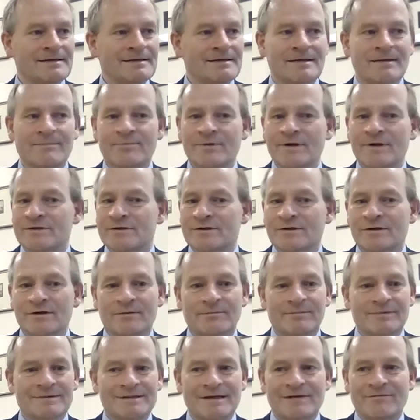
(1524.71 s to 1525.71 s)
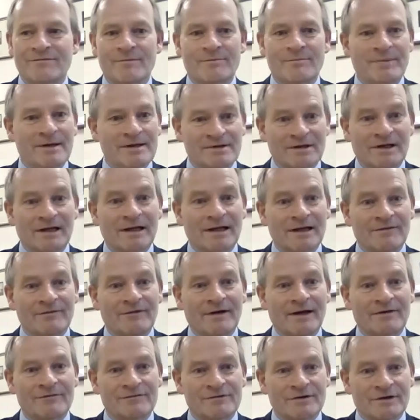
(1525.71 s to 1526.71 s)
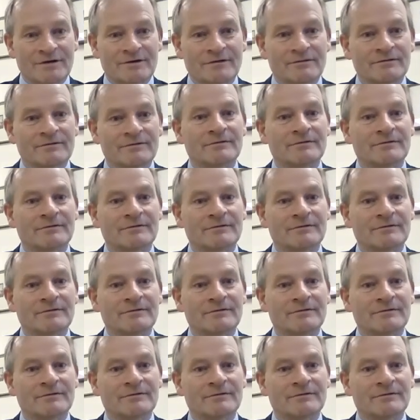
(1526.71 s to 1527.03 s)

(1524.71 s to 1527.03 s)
separation couples have a better life afterwards.